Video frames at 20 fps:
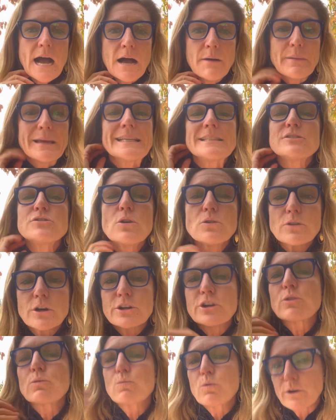is no
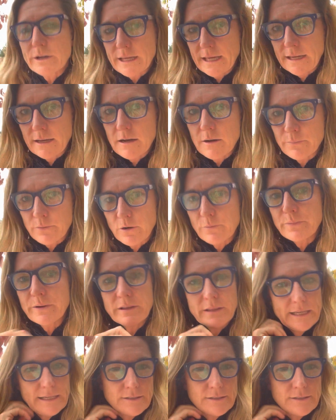longer working appropriately.